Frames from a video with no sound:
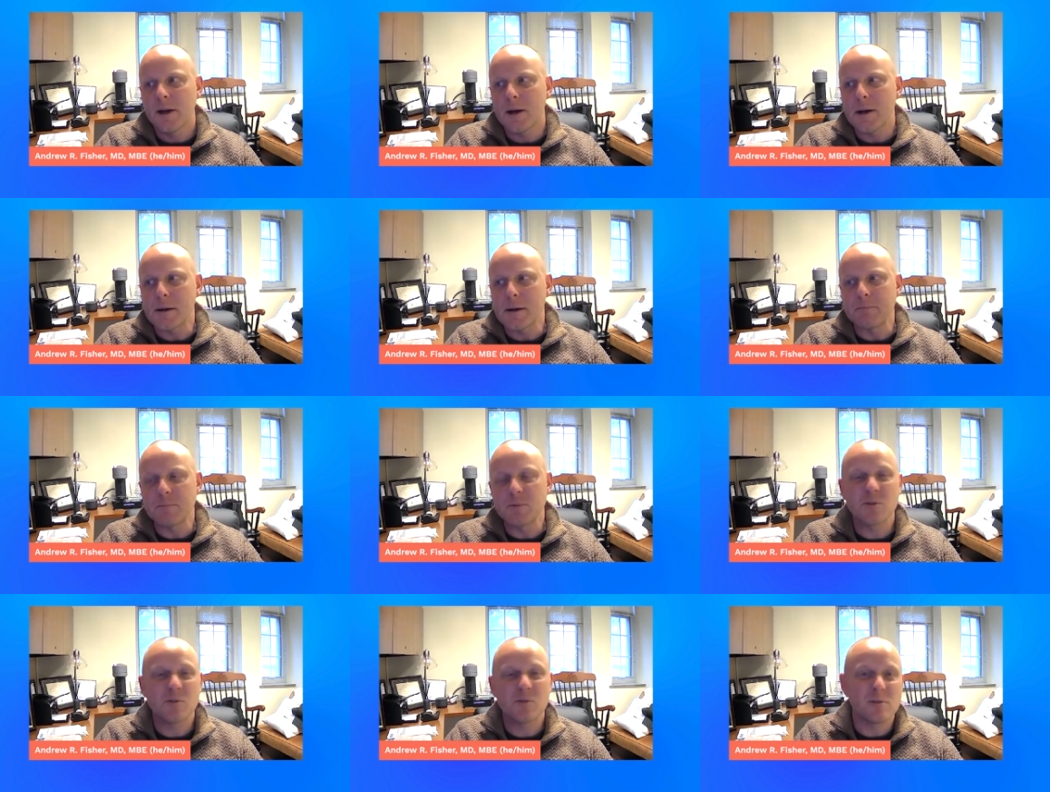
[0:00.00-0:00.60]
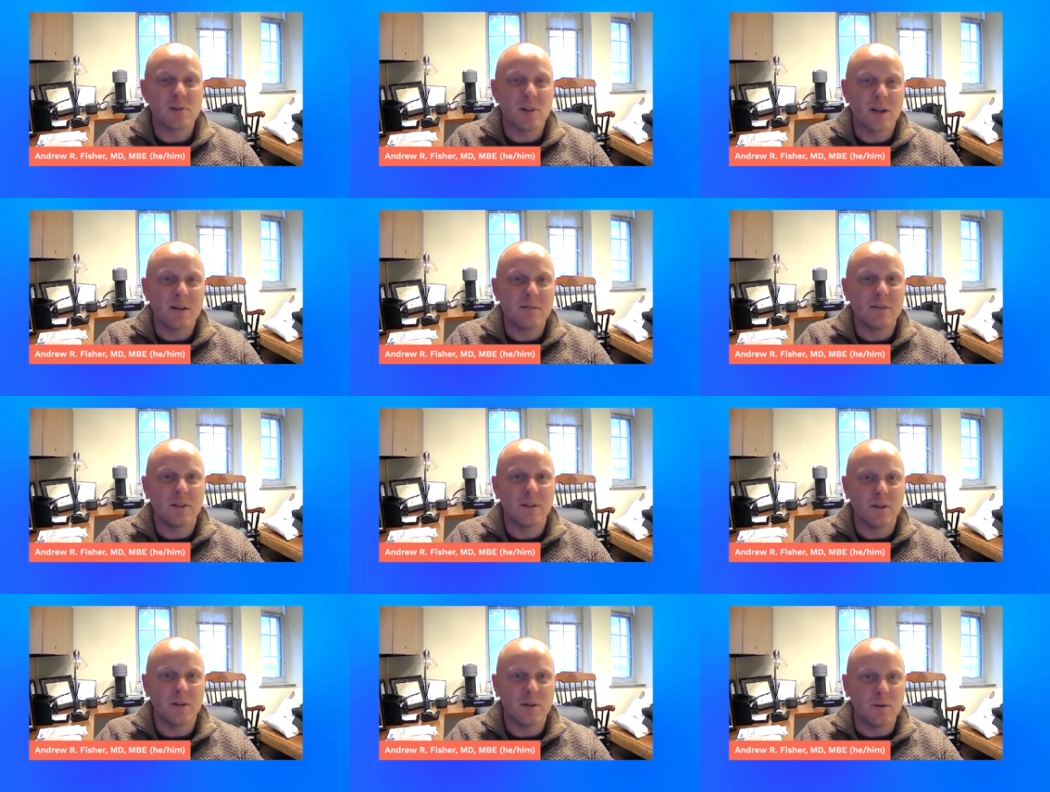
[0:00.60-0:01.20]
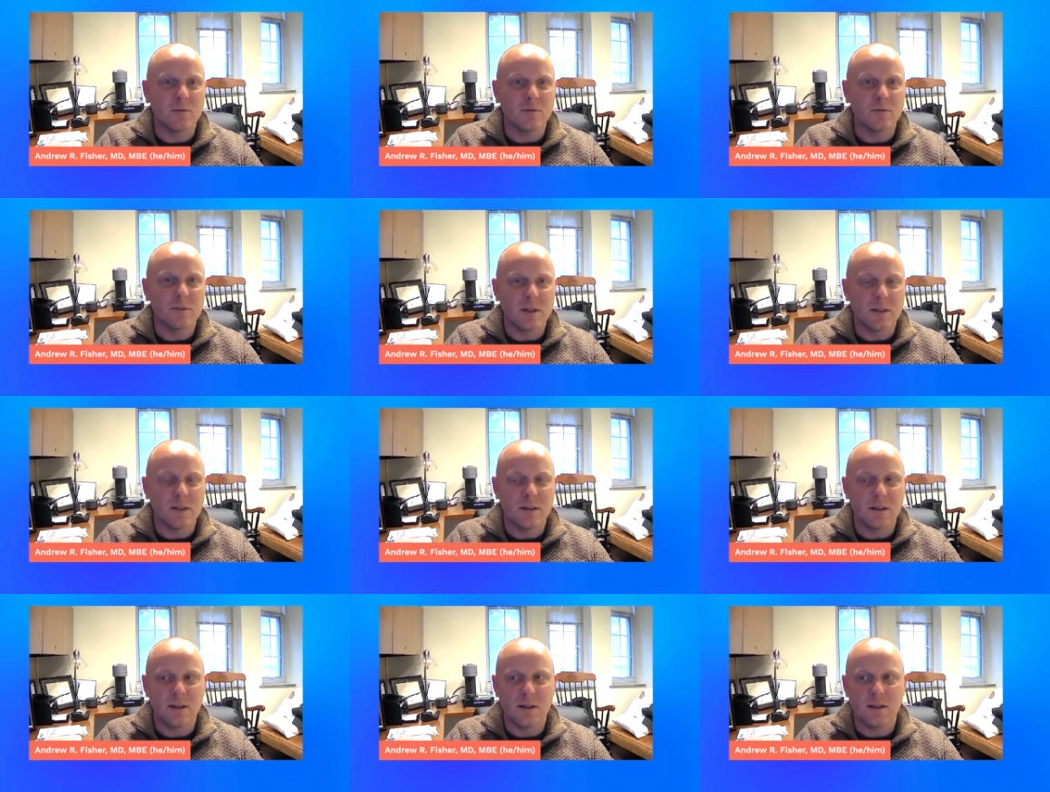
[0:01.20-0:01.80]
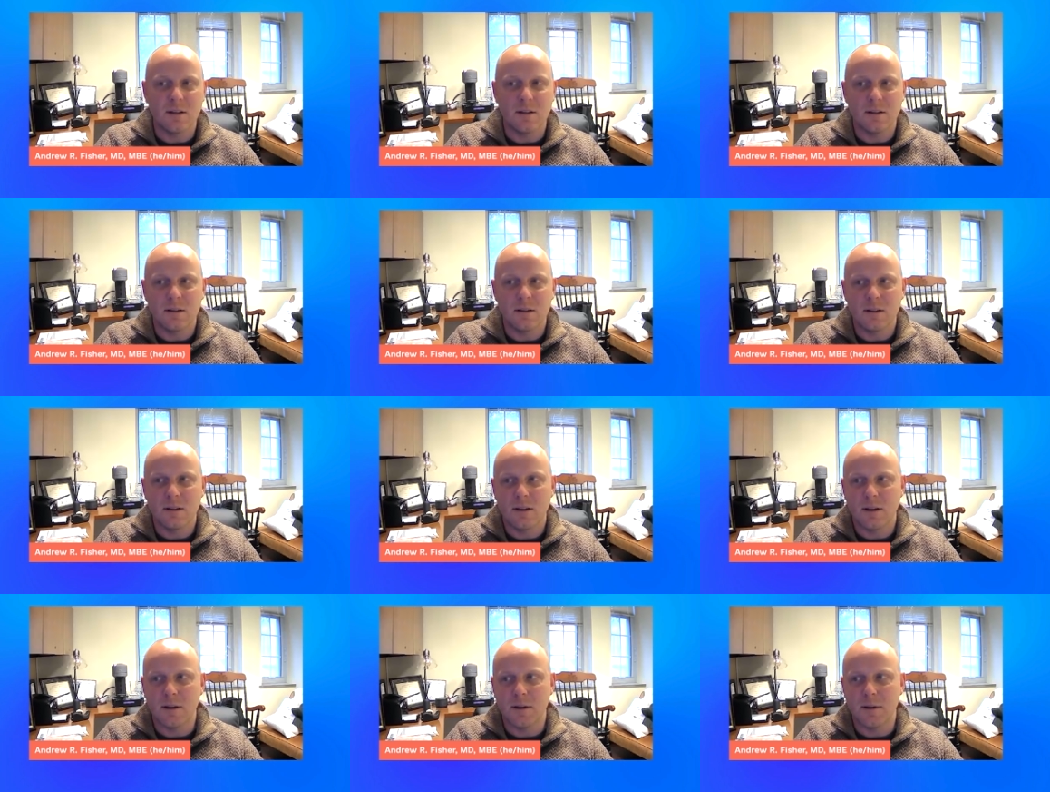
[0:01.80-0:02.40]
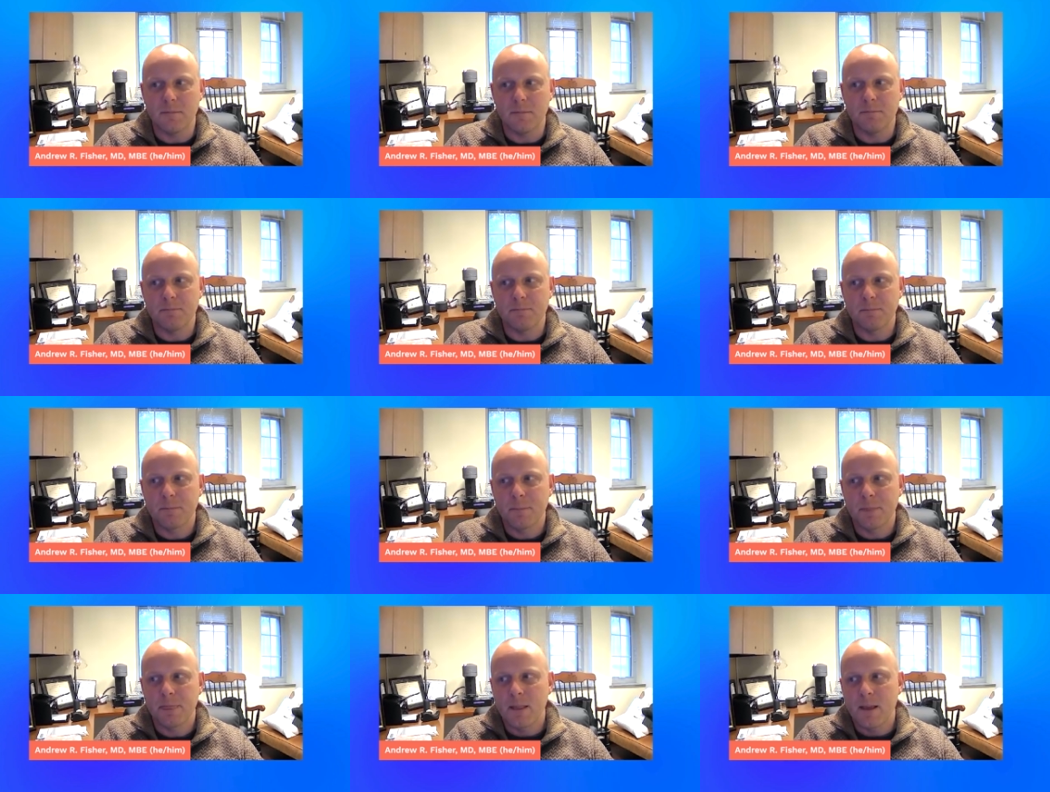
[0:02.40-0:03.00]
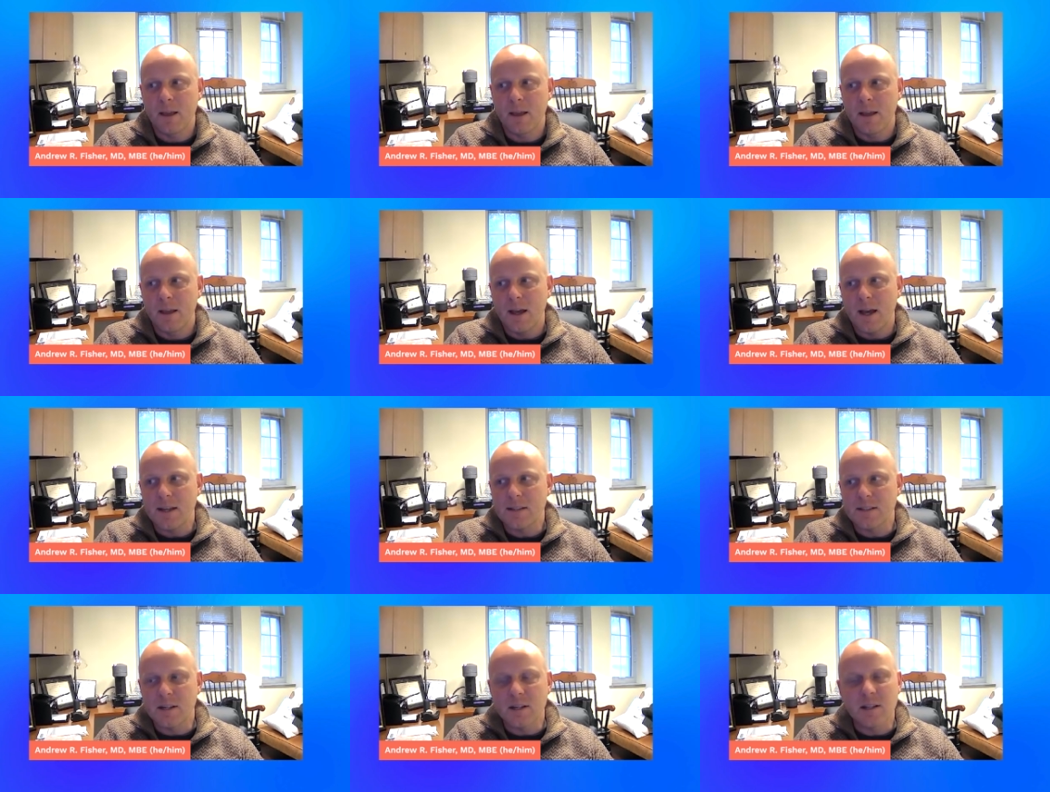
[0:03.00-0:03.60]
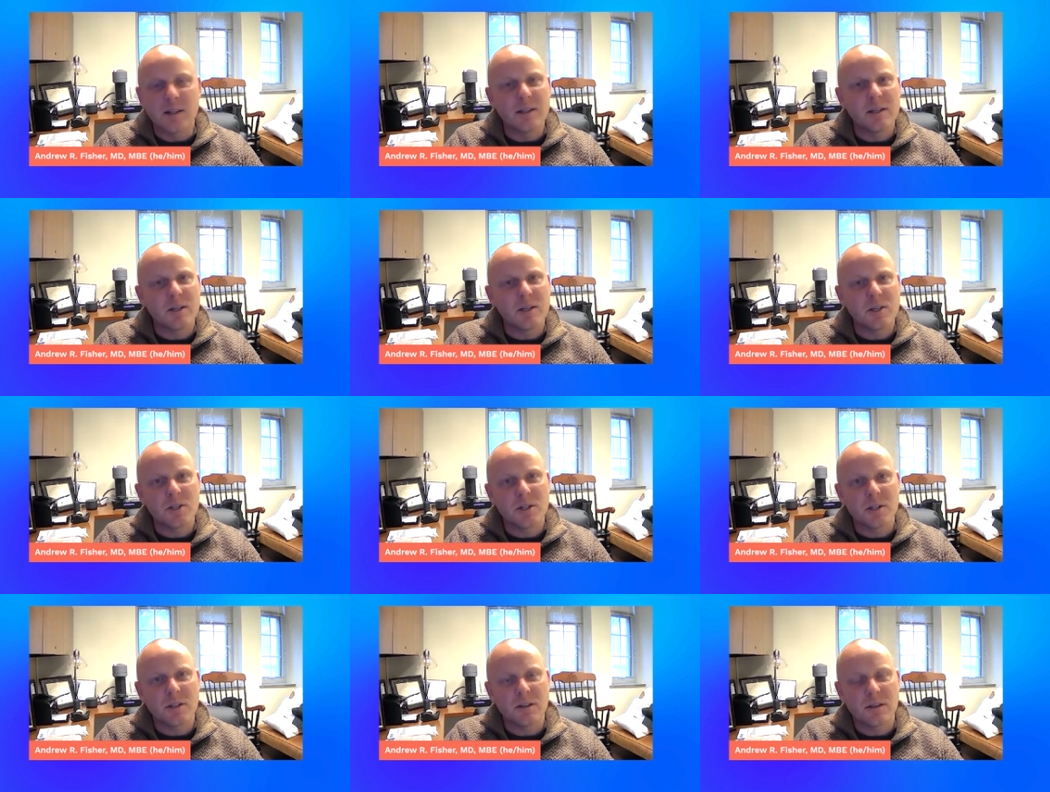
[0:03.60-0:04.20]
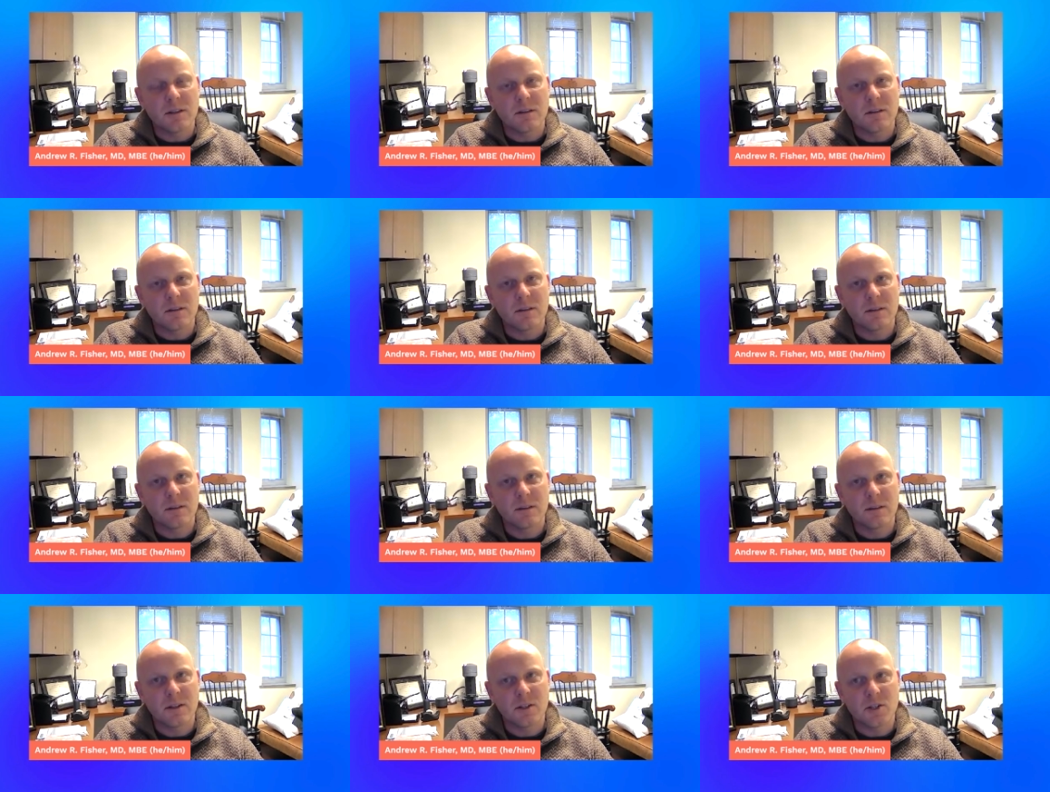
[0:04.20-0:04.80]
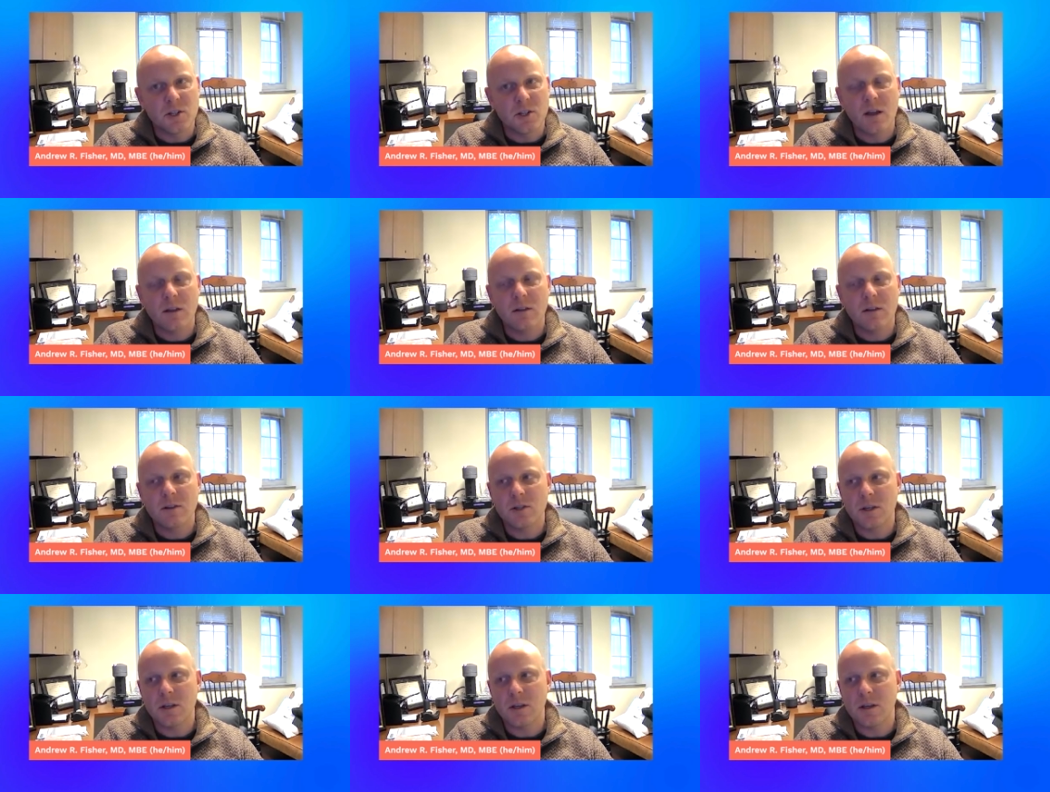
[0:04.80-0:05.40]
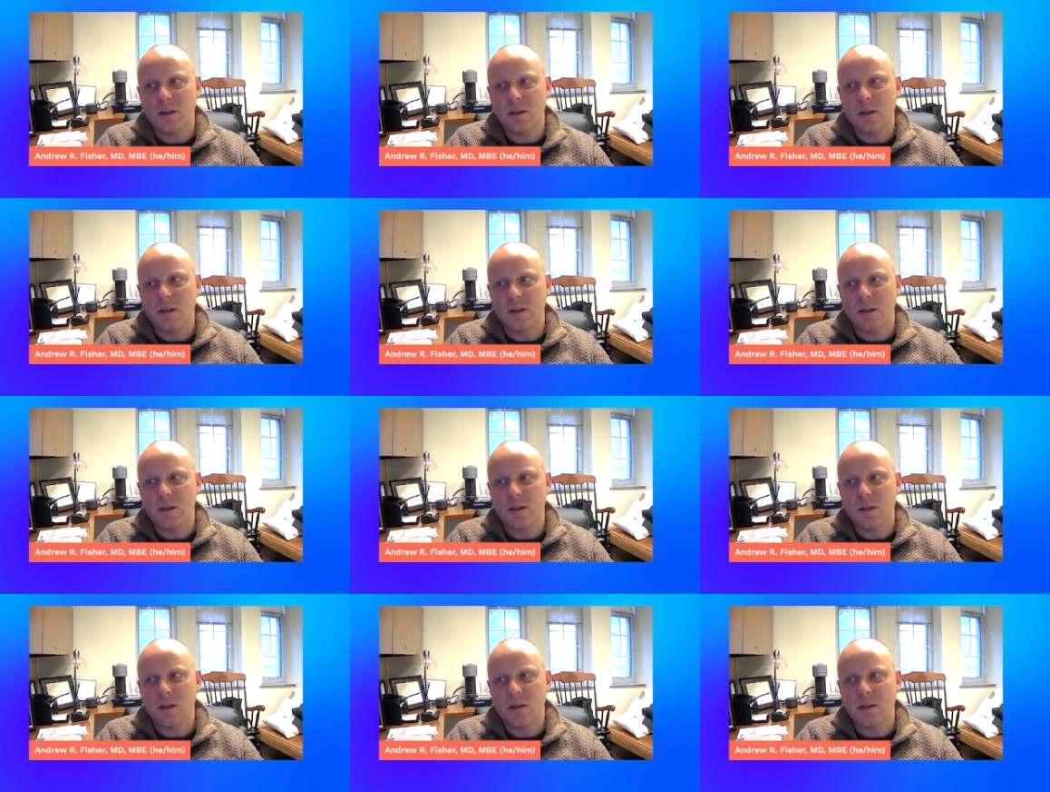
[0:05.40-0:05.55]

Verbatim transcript: Um, so there's a lot of unknowns, and, and um, as a clinician, the challenge